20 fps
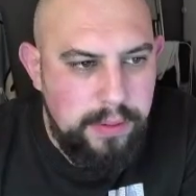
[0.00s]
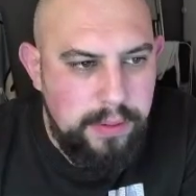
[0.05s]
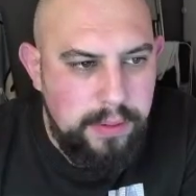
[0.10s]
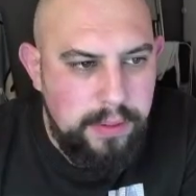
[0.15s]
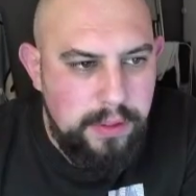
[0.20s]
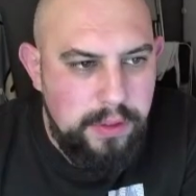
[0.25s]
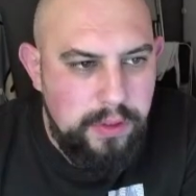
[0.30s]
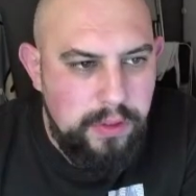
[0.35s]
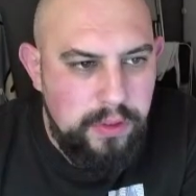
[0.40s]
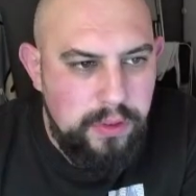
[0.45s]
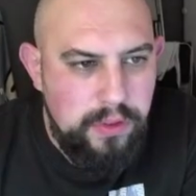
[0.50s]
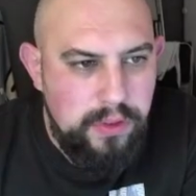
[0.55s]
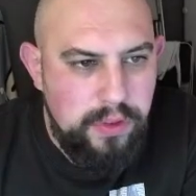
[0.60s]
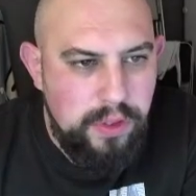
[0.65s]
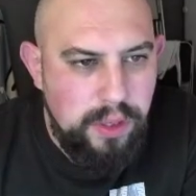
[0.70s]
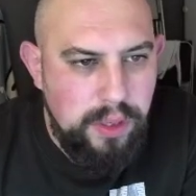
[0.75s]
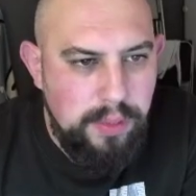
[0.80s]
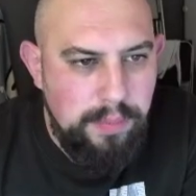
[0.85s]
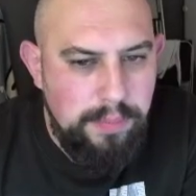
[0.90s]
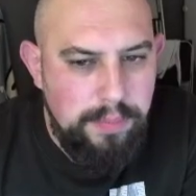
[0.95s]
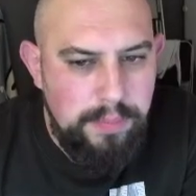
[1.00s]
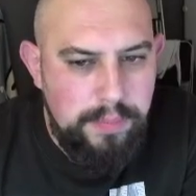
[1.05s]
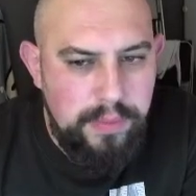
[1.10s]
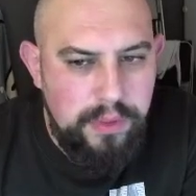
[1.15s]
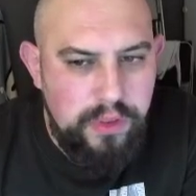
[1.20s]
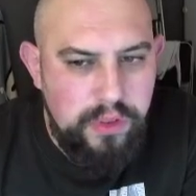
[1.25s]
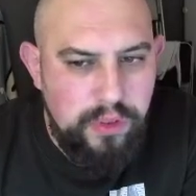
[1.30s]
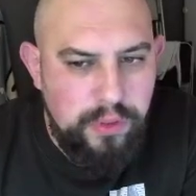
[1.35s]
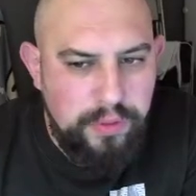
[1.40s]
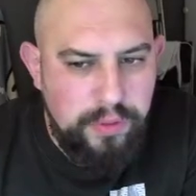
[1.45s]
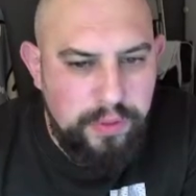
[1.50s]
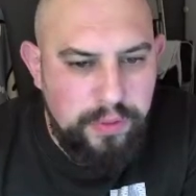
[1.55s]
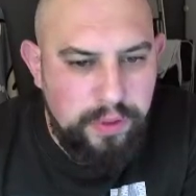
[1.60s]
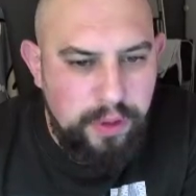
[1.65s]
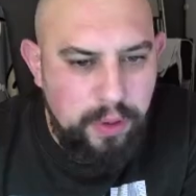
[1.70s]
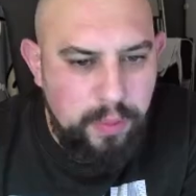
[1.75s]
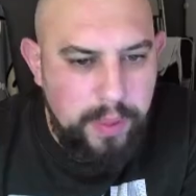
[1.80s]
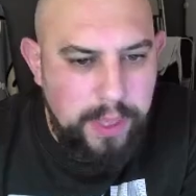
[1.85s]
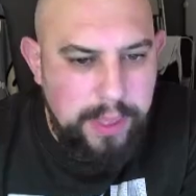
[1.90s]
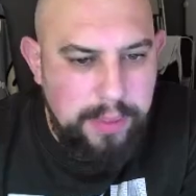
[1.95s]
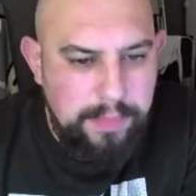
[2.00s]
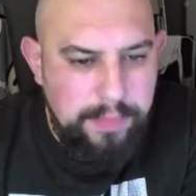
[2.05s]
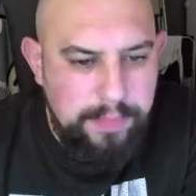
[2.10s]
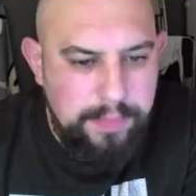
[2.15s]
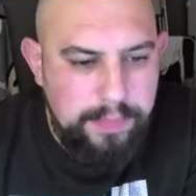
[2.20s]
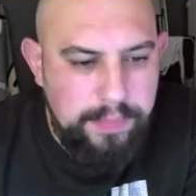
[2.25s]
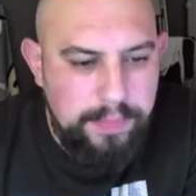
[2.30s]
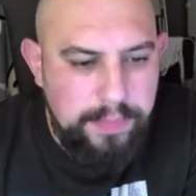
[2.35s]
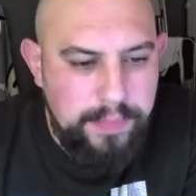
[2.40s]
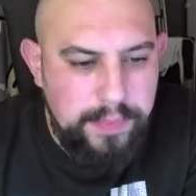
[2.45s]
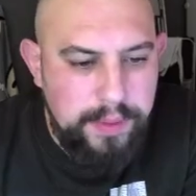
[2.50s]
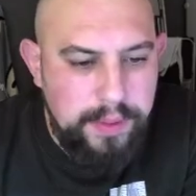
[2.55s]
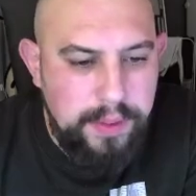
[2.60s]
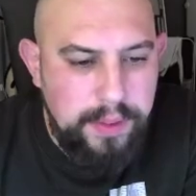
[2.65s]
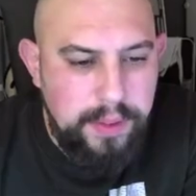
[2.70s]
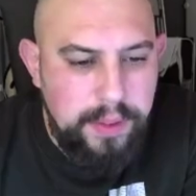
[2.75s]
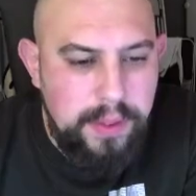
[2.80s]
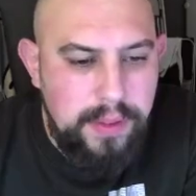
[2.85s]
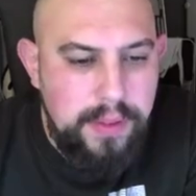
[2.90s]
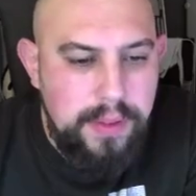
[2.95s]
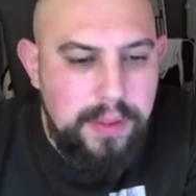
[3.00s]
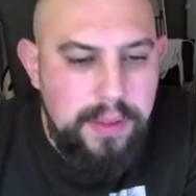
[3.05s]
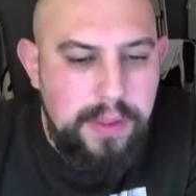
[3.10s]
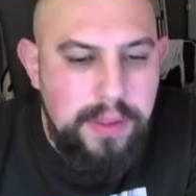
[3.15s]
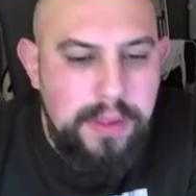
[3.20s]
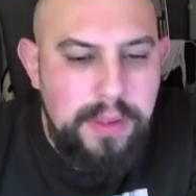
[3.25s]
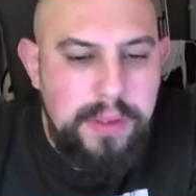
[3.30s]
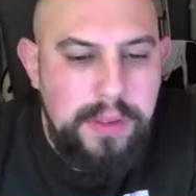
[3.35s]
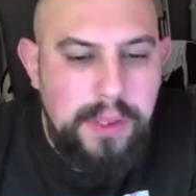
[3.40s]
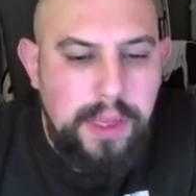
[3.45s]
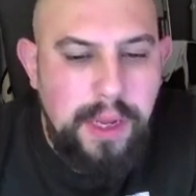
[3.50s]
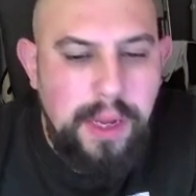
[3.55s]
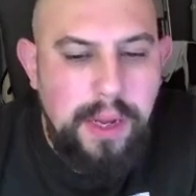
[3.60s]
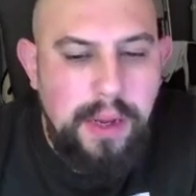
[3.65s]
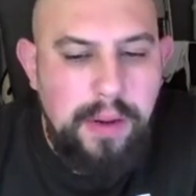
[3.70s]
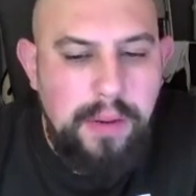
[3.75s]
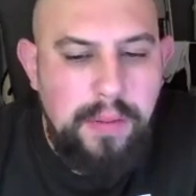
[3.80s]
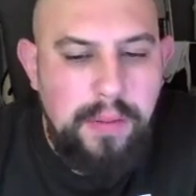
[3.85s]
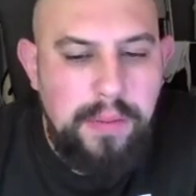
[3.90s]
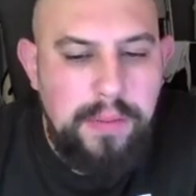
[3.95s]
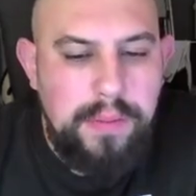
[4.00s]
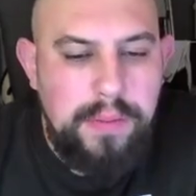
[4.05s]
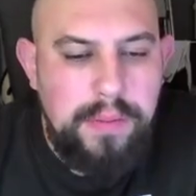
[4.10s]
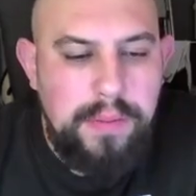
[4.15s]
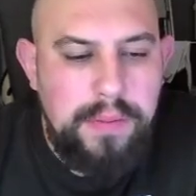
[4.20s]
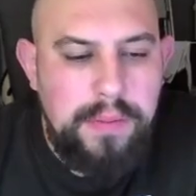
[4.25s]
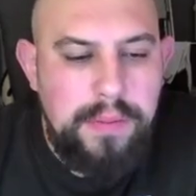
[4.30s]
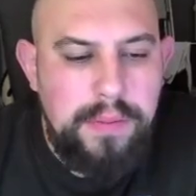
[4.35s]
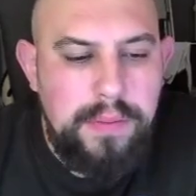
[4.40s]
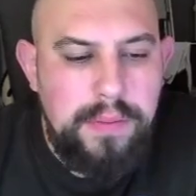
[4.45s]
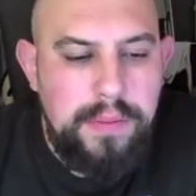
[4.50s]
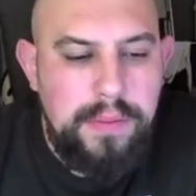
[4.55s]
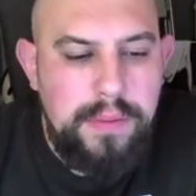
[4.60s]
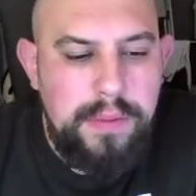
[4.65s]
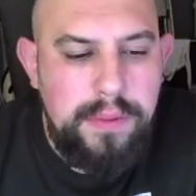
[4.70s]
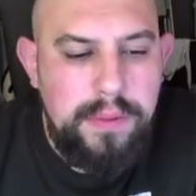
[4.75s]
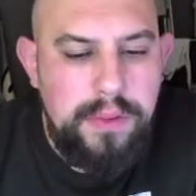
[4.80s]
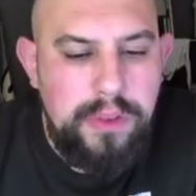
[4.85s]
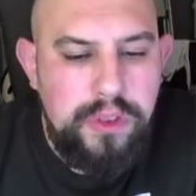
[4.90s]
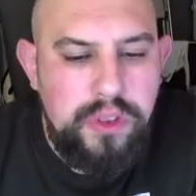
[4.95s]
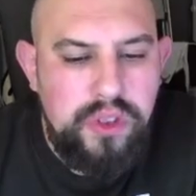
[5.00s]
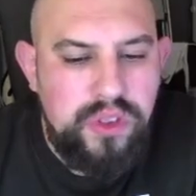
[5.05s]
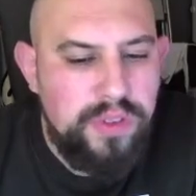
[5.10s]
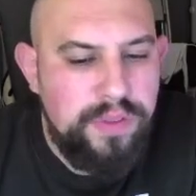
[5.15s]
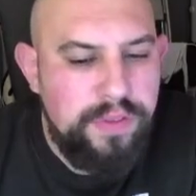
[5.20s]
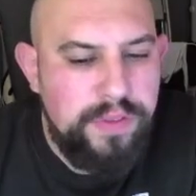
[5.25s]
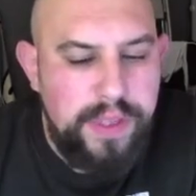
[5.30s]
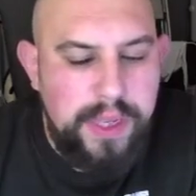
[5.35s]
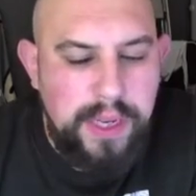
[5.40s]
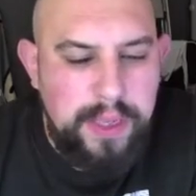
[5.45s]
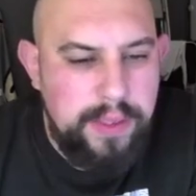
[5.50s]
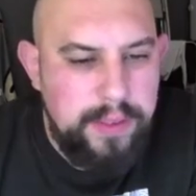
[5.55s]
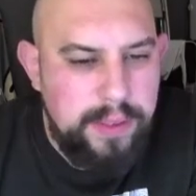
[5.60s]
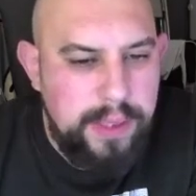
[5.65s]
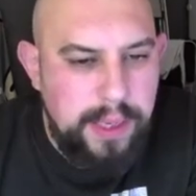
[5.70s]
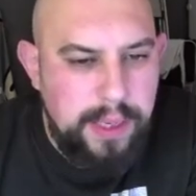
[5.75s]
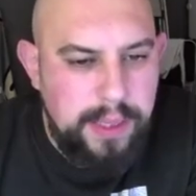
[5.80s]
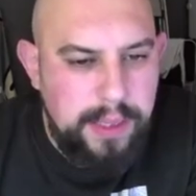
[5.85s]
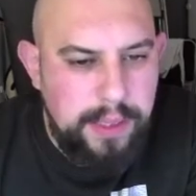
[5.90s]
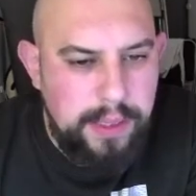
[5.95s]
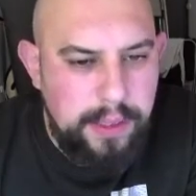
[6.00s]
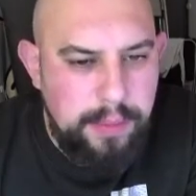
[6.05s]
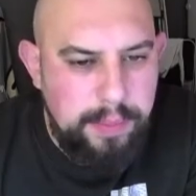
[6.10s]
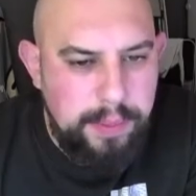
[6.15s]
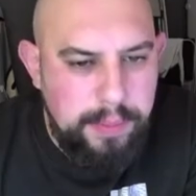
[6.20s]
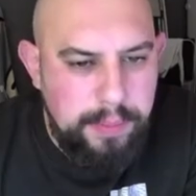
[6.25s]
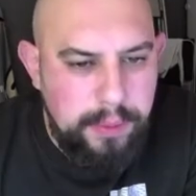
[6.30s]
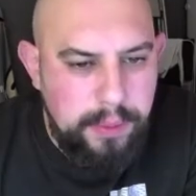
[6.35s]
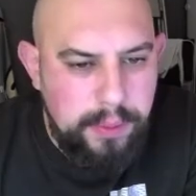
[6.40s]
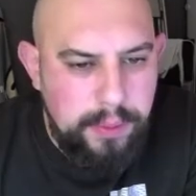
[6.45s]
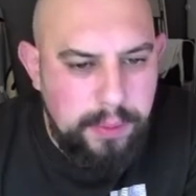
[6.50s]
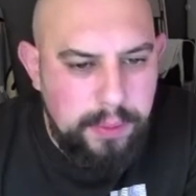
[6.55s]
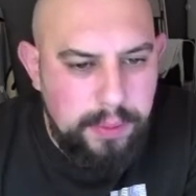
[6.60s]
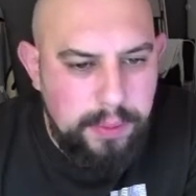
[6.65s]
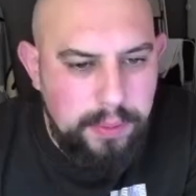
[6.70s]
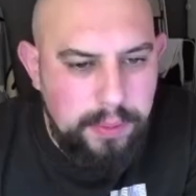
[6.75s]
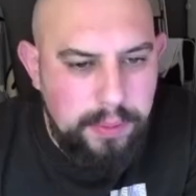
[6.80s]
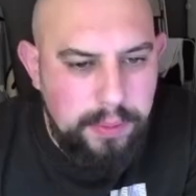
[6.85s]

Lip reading: some stuff to throw away. Now, just to thin out the deck a little bit more,